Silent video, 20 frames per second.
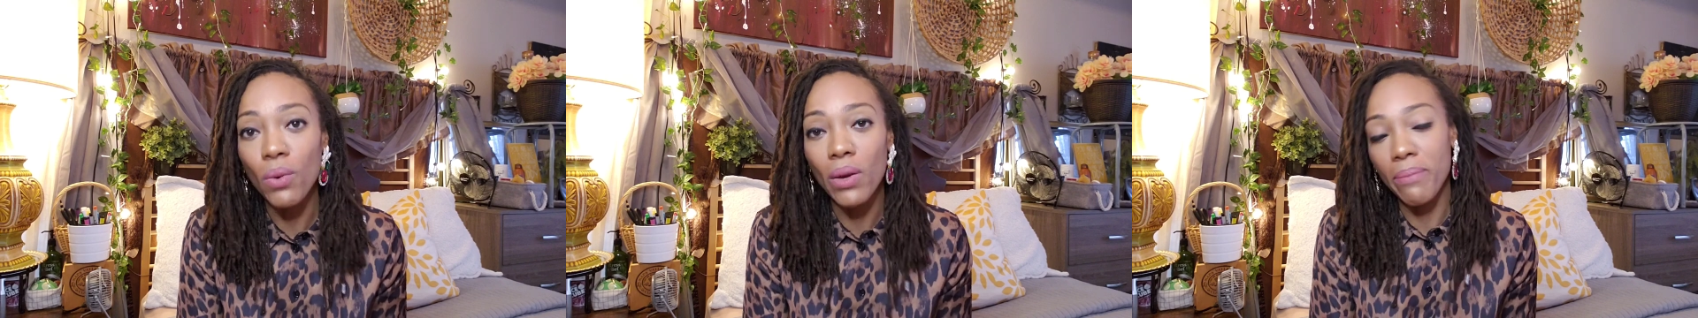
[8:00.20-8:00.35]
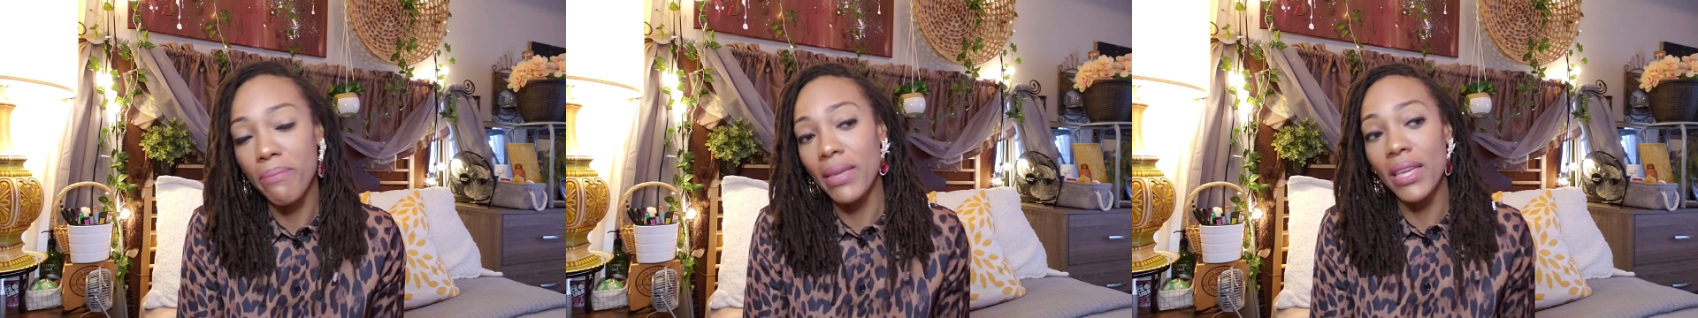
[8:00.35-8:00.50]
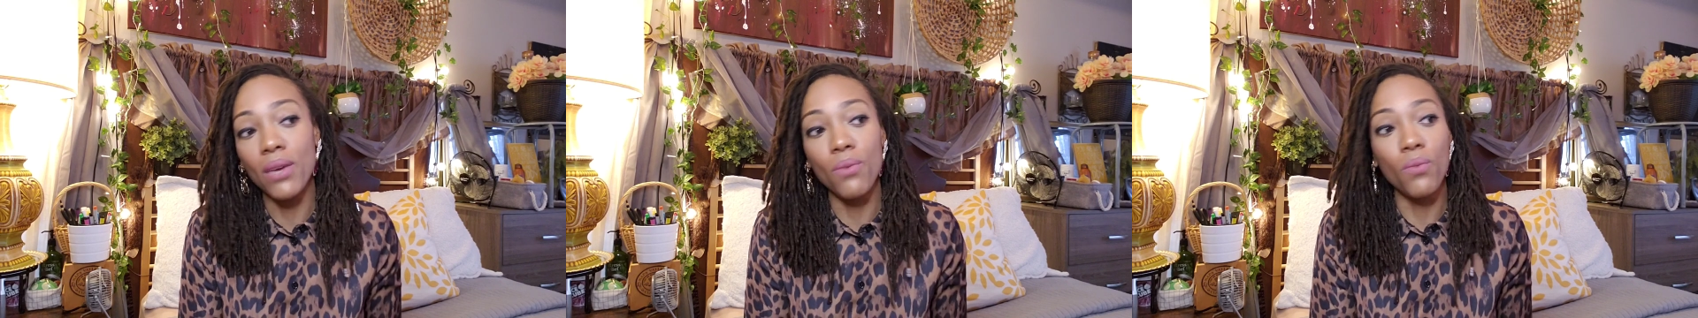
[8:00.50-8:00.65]

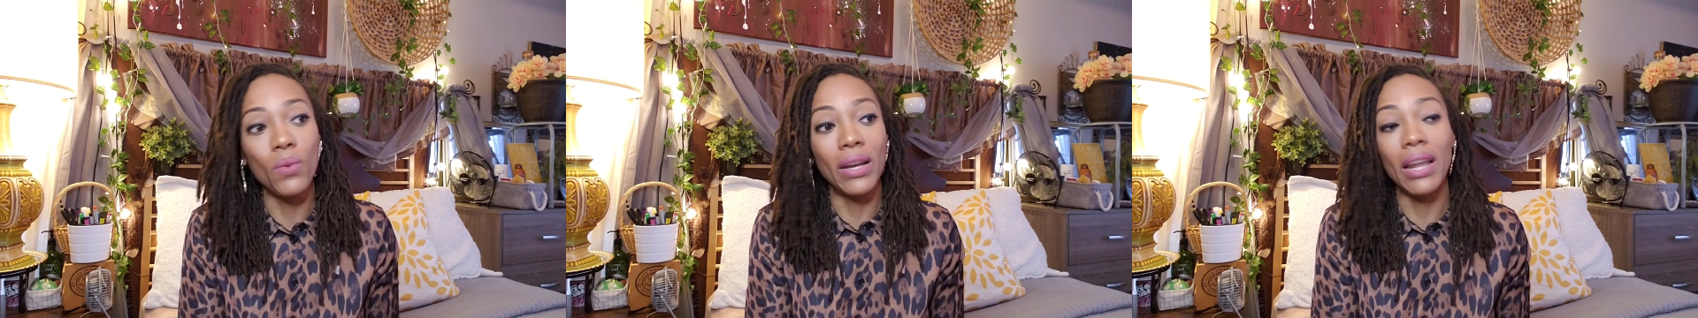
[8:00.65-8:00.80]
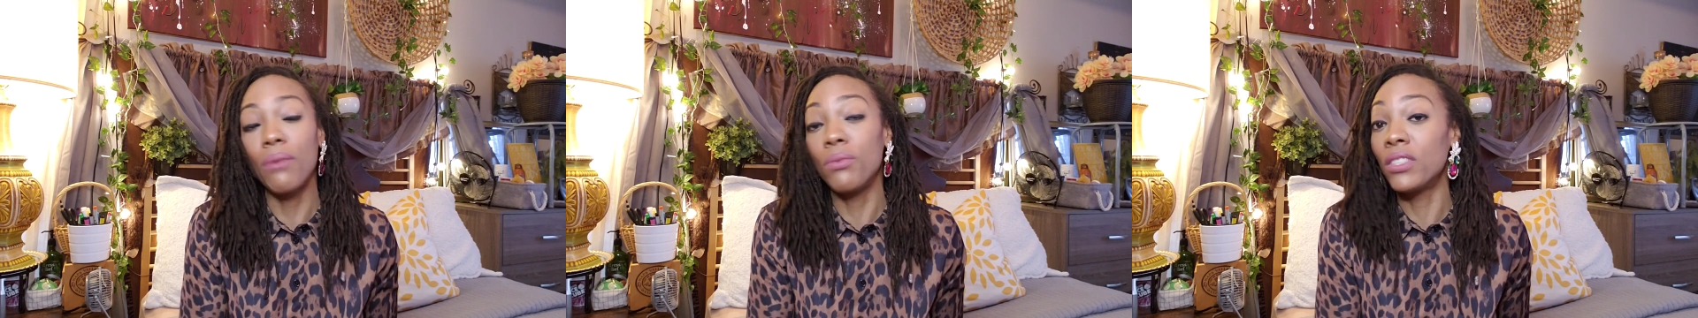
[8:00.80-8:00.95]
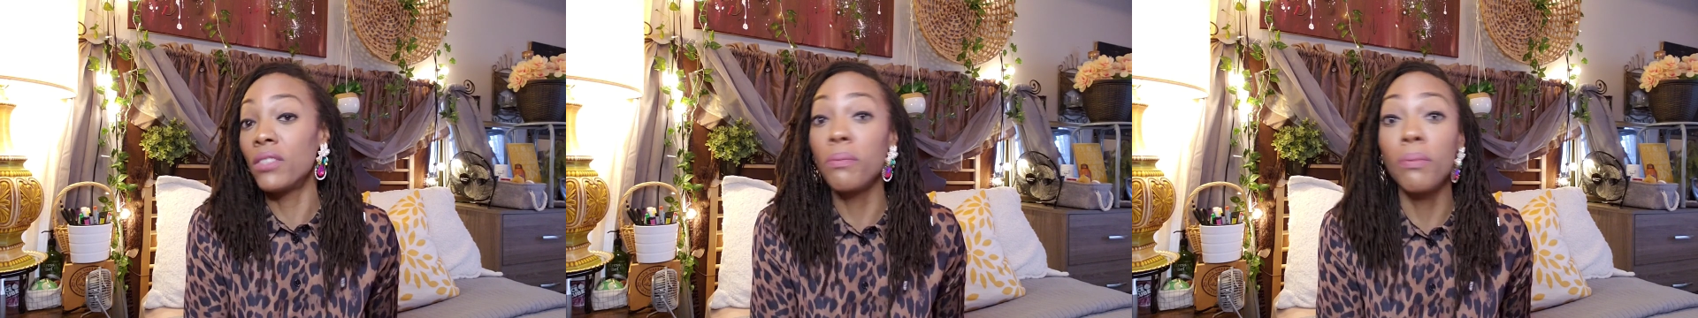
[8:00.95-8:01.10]
with men when I
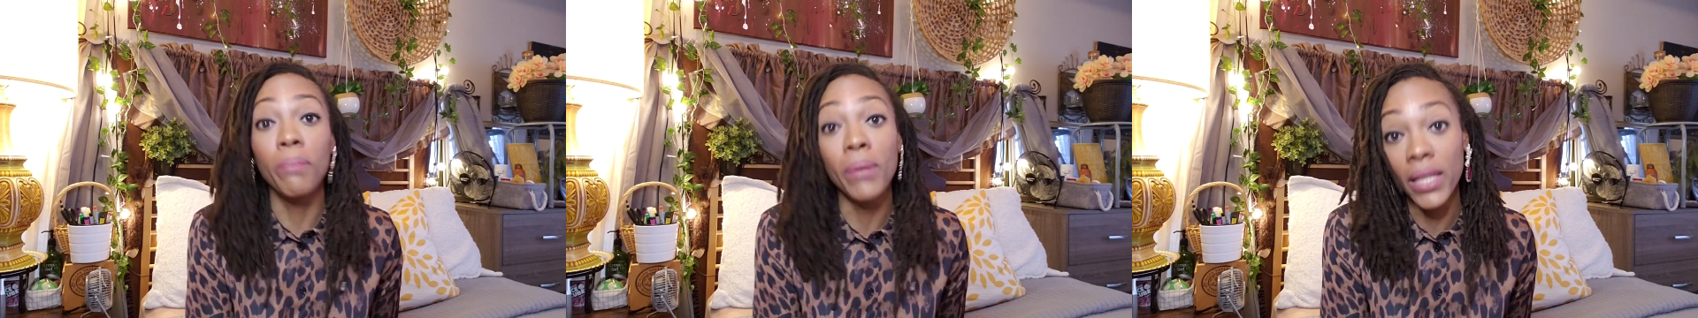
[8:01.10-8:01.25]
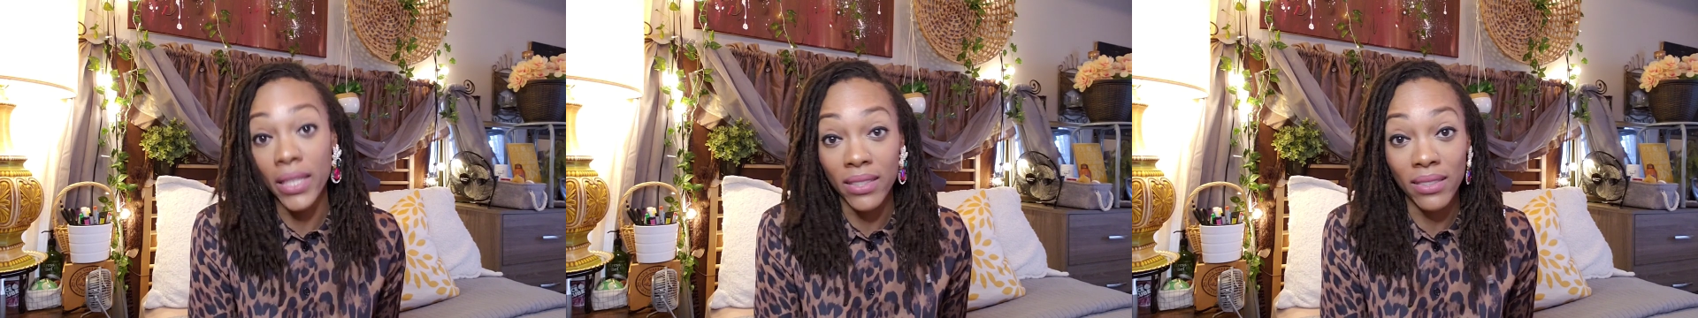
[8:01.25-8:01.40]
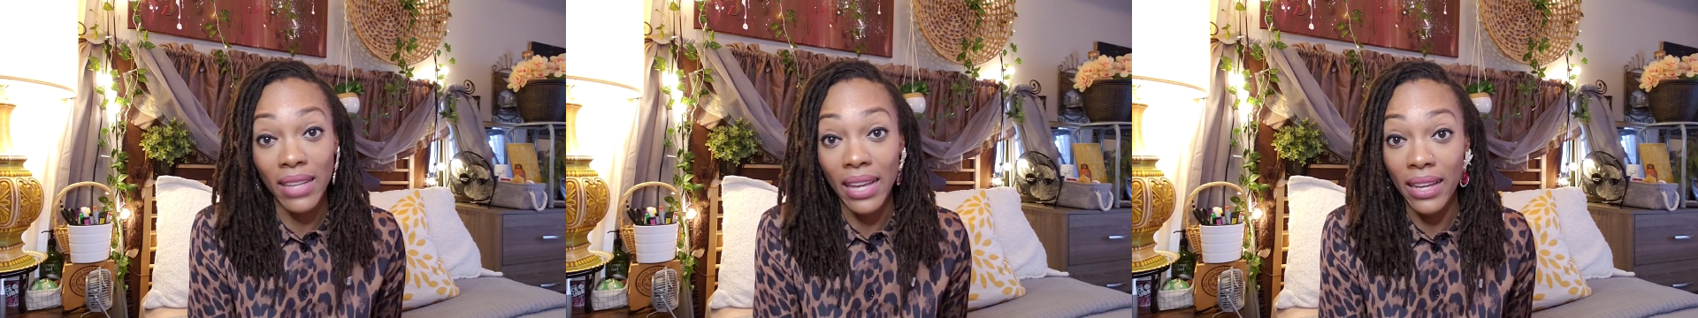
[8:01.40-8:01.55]
was
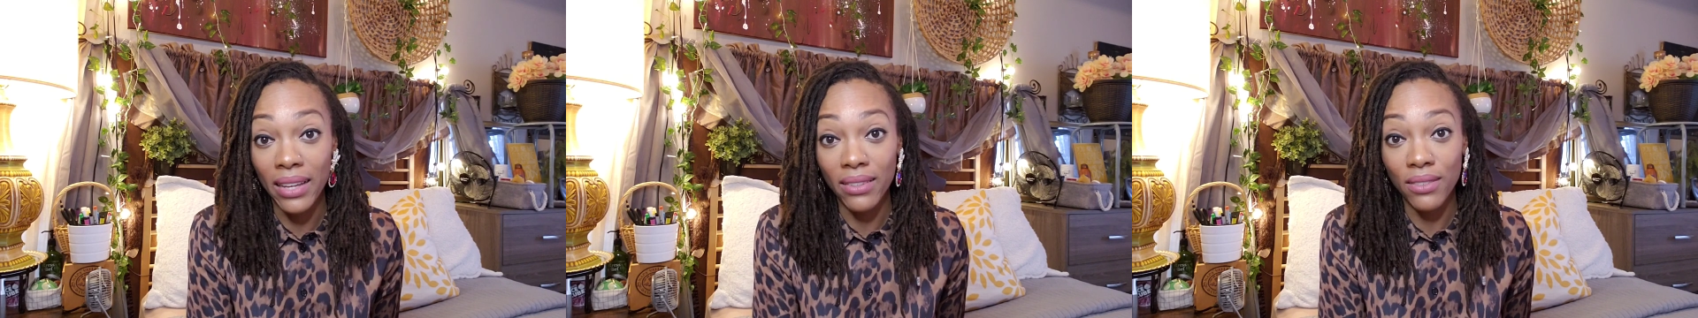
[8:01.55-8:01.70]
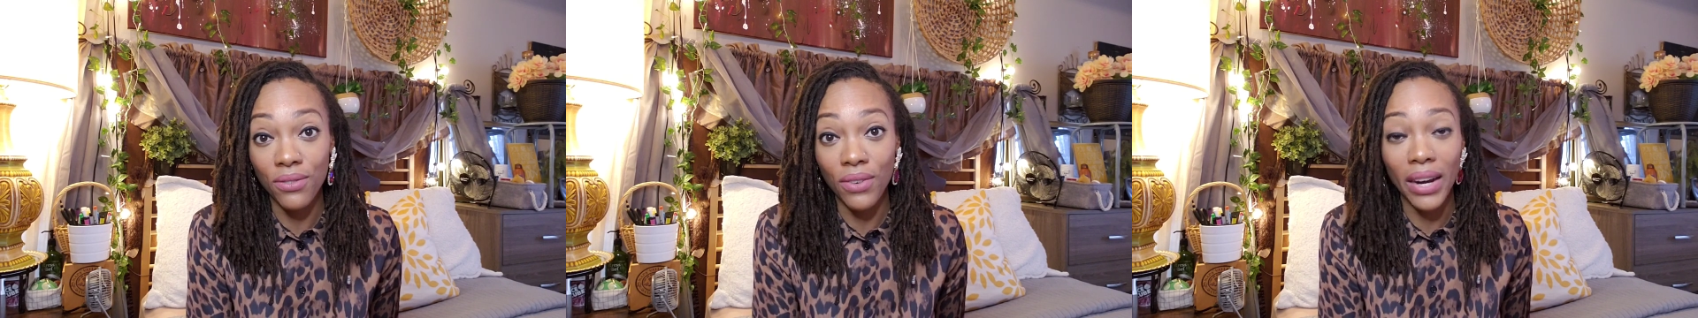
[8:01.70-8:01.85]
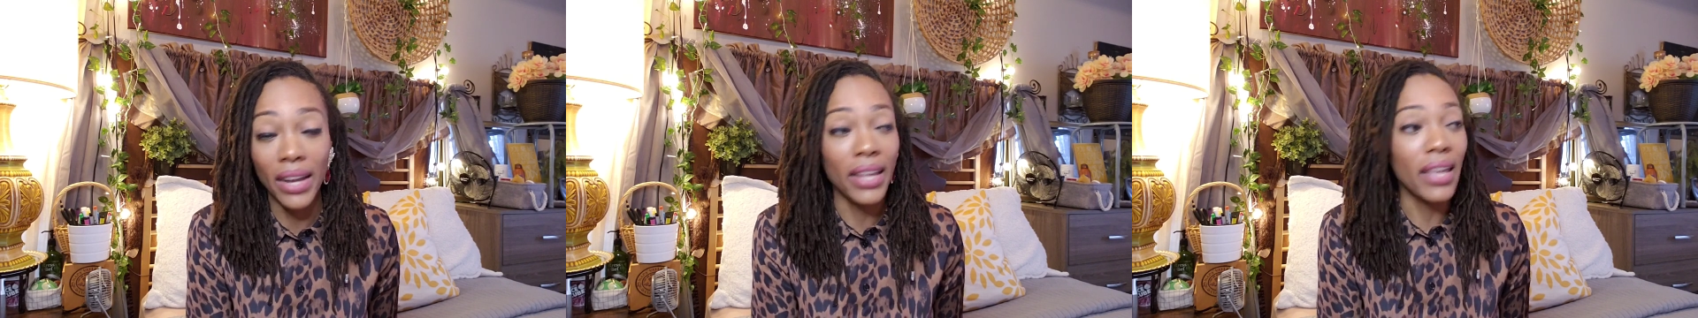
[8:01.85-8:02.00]
plus size,
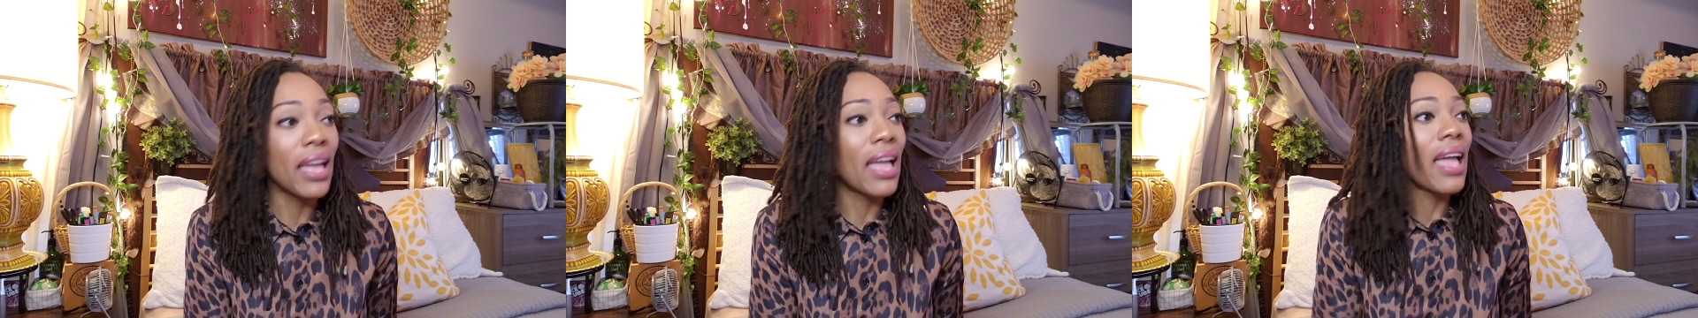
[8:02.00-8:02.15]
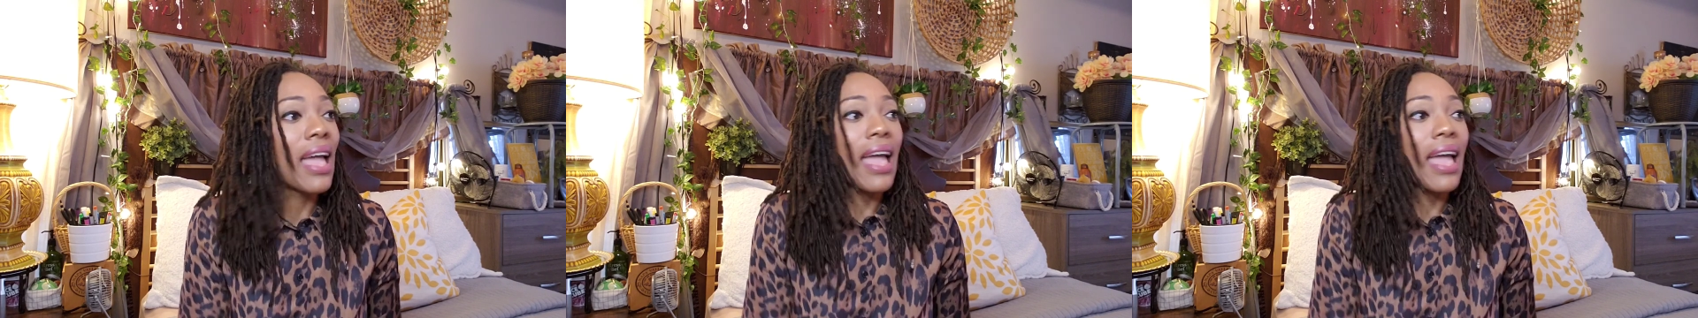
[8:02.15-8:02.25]
right?